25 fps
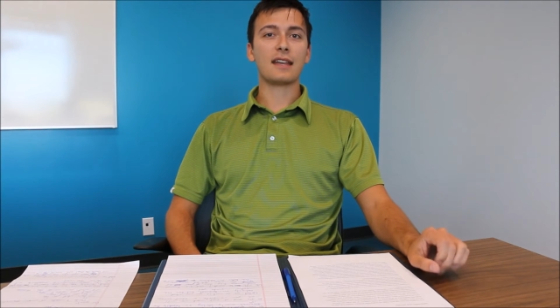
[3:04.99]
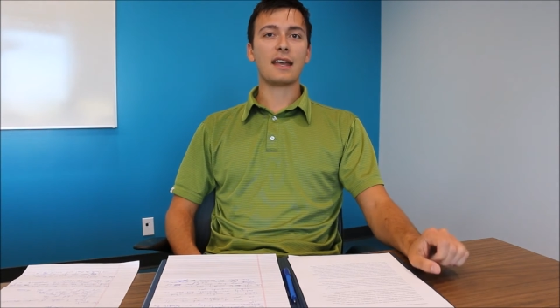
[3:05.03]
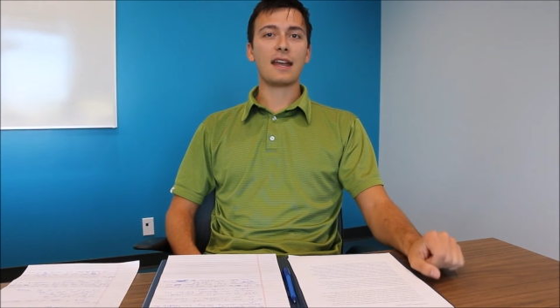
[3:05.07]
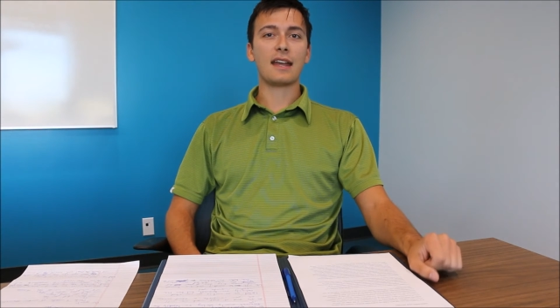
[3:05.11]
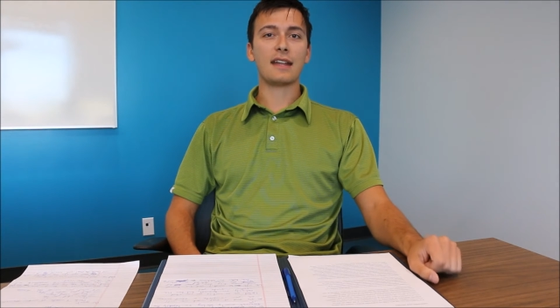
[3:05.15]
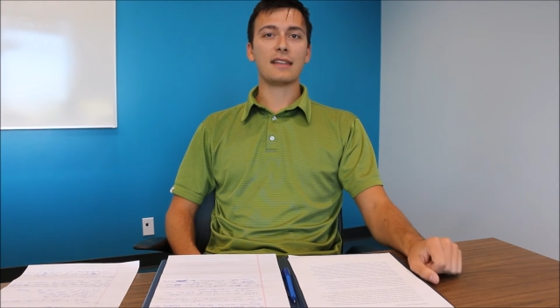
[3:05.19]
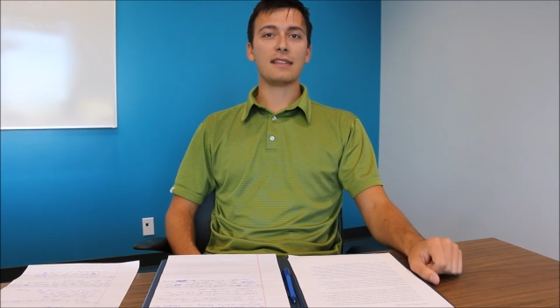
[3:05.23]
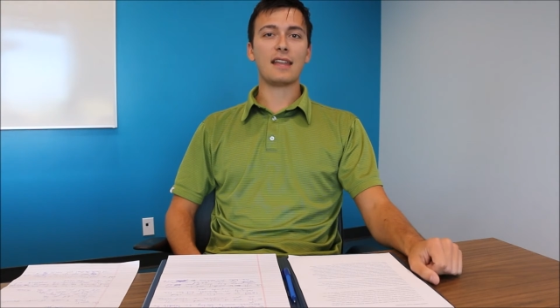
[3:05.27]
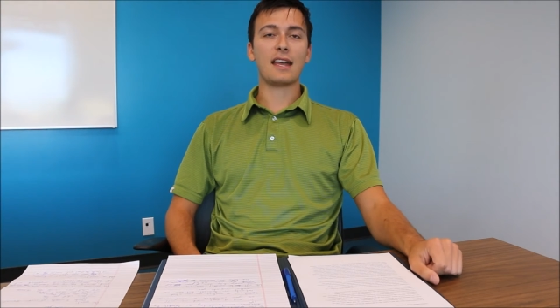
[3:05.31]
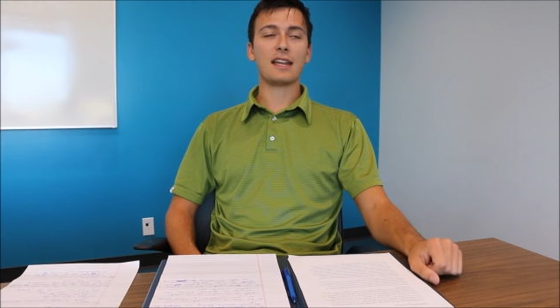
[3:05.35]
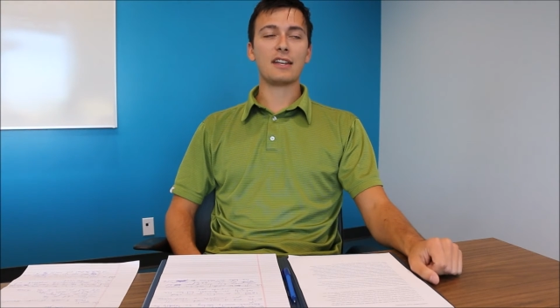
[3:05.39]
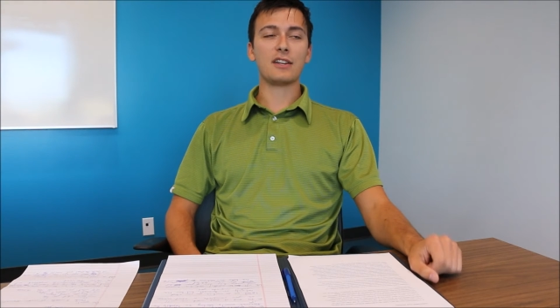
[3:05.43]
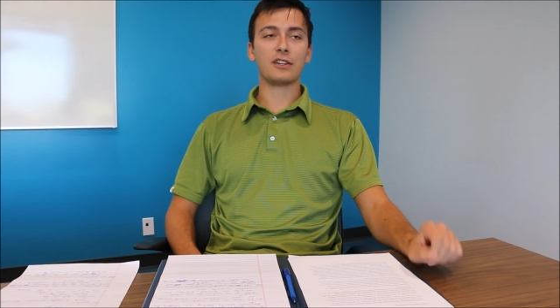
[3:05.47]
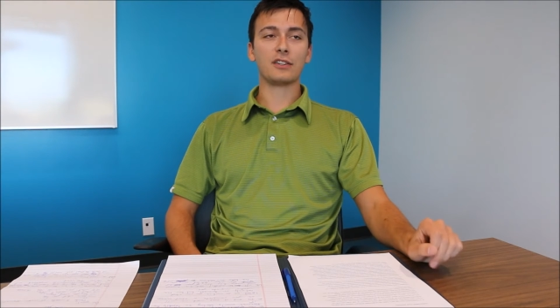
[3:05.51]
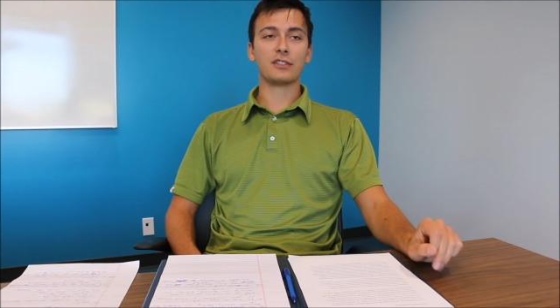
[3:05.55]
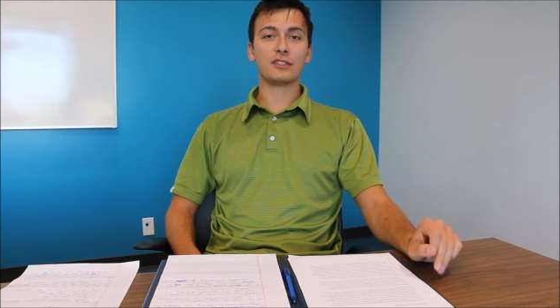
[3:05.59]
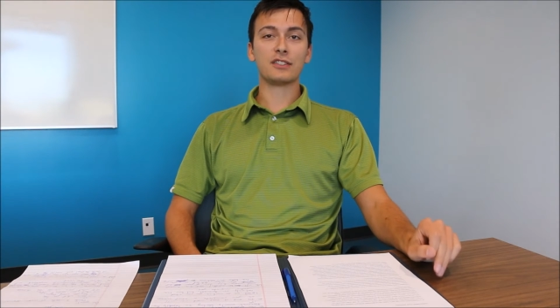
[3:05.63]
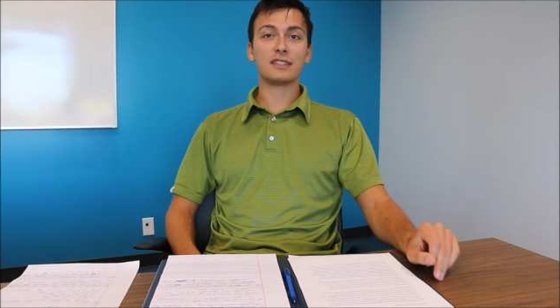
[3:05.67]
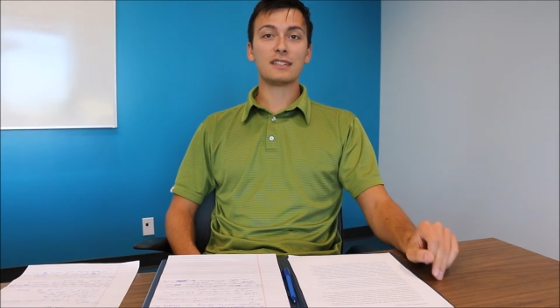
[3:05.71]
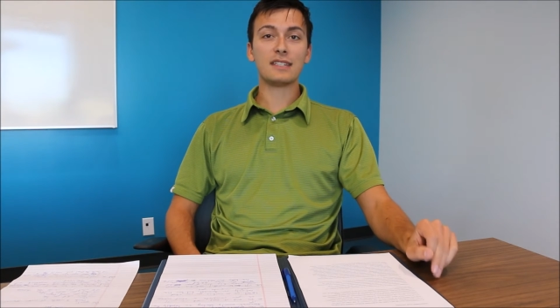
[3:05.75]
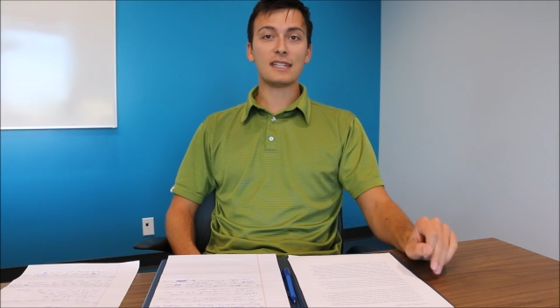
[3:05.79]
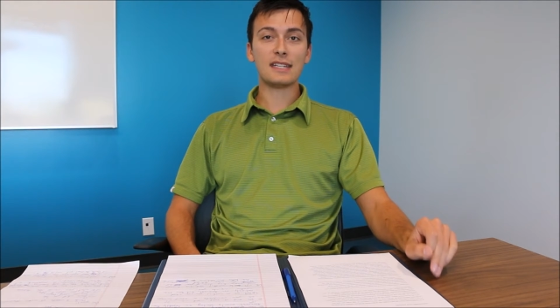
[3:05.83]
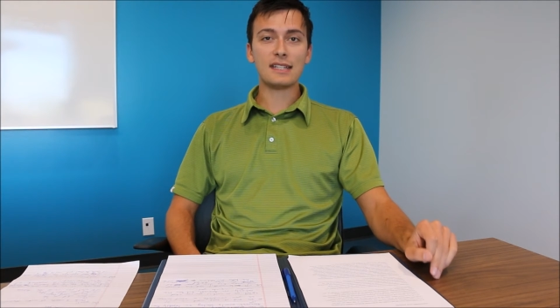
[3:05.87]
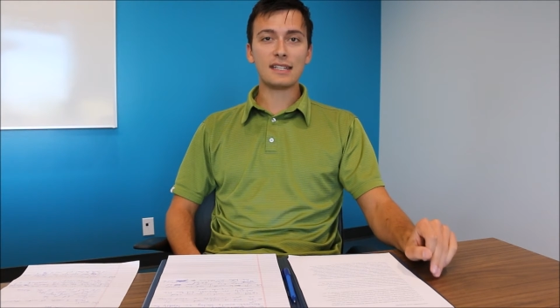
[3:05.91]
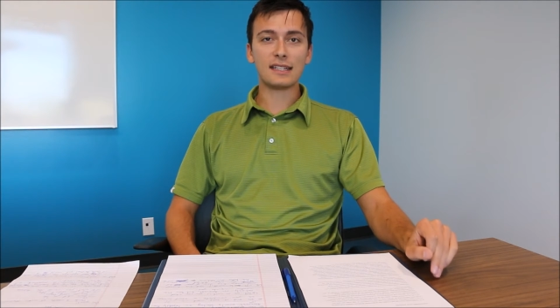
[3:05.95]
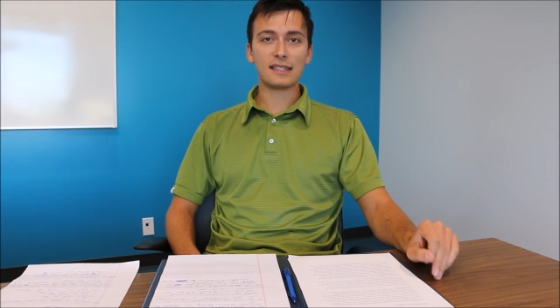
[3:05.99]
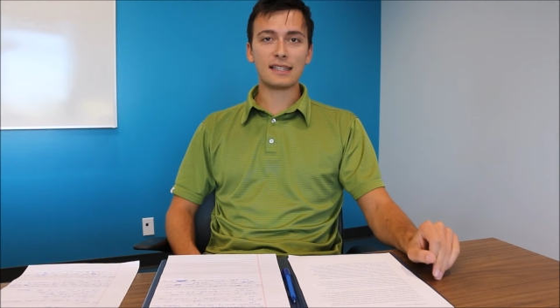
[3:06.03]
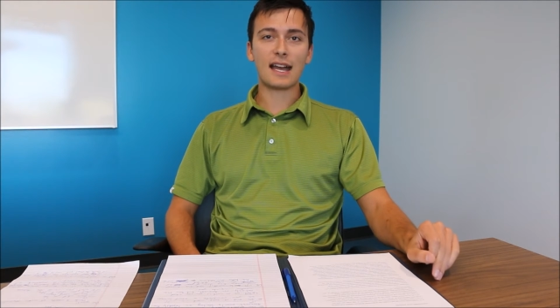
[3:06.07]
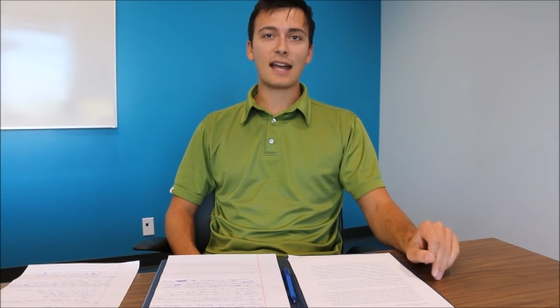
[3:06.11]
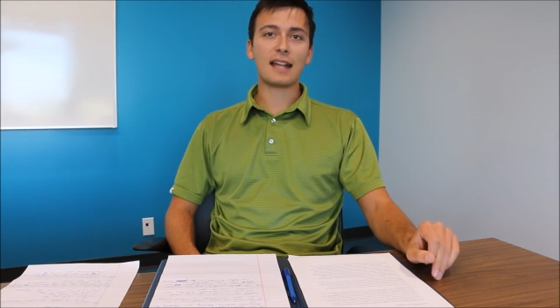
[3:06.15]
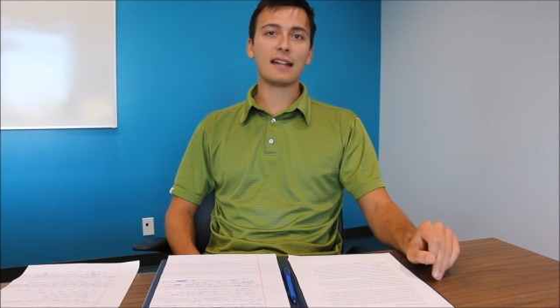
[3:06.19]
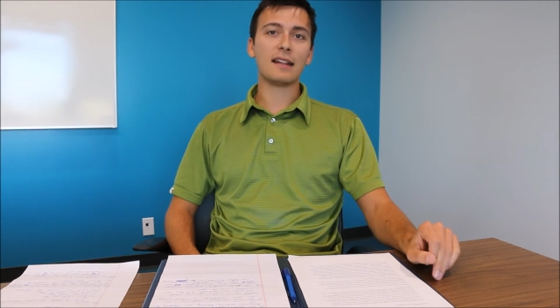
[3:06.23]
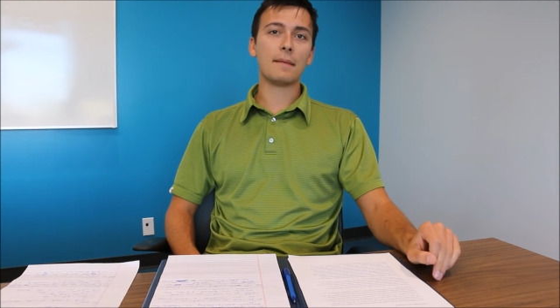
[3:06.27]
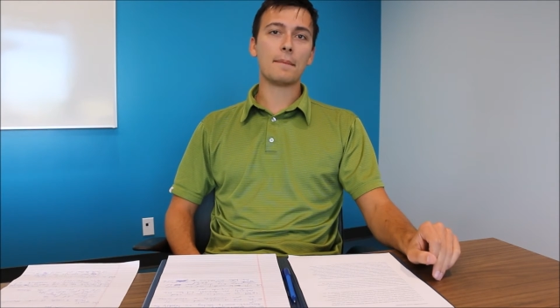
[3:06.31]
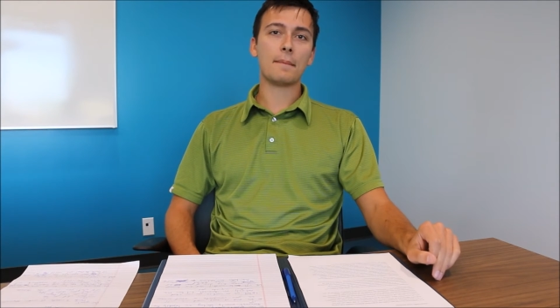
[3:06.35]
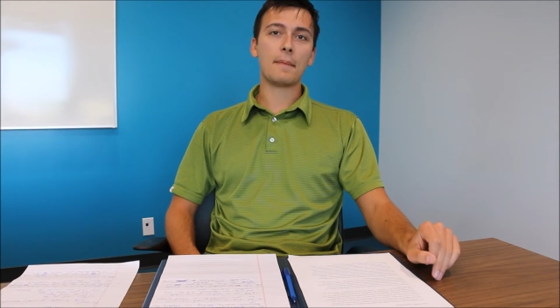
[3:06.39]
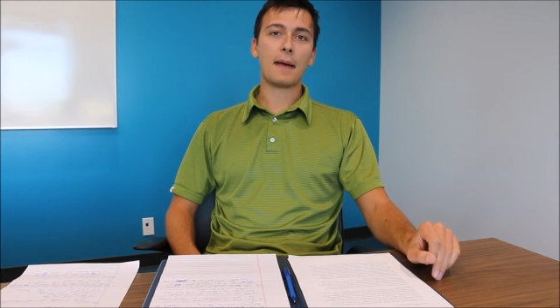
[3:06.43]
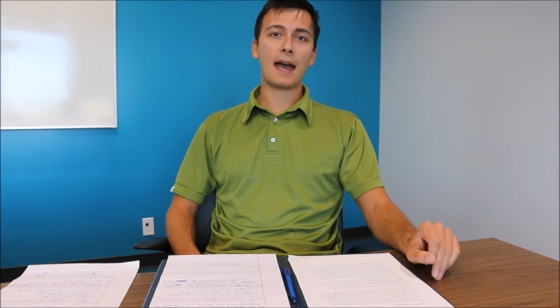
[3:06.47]
and that you're seeing
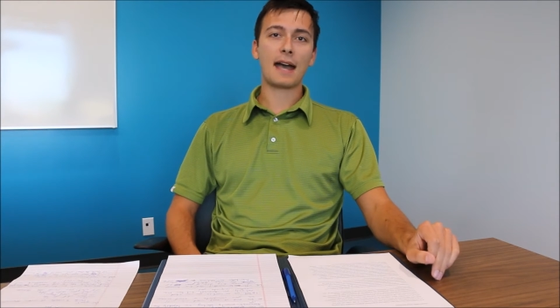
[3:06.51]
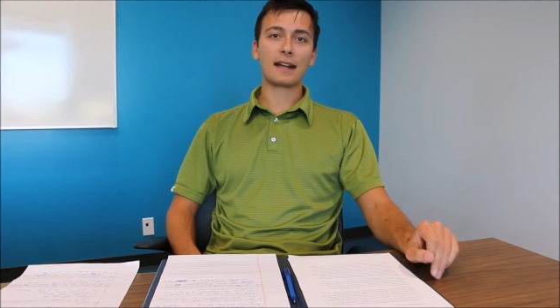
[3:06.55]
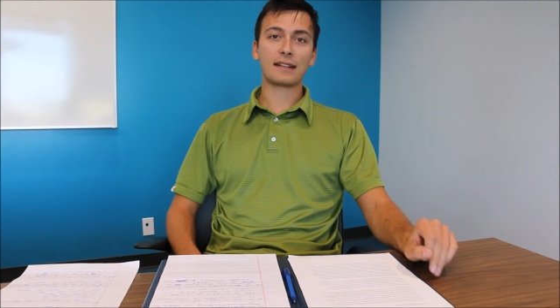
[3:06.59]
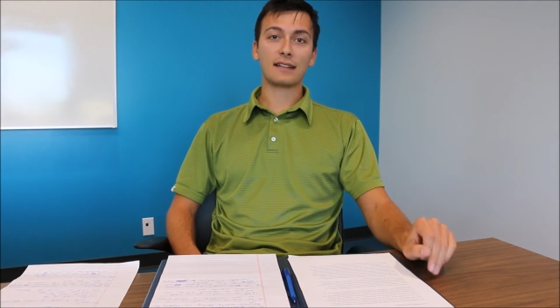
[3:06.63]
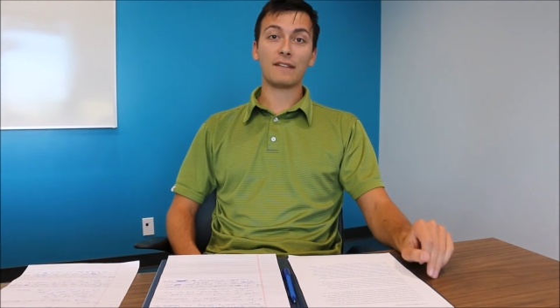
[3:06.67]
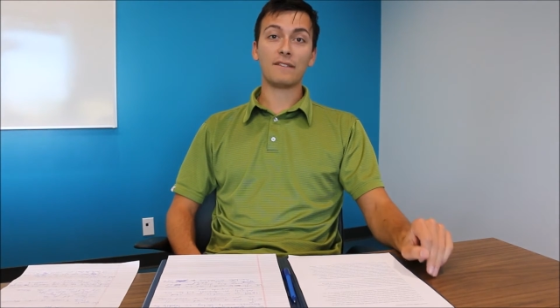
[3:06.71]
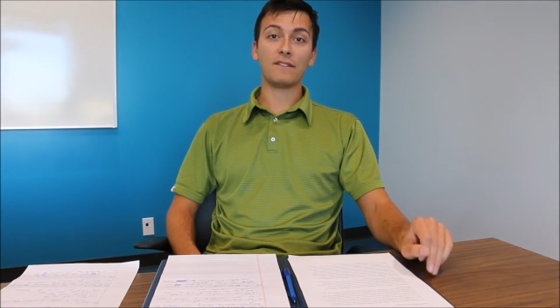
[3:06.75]
that impact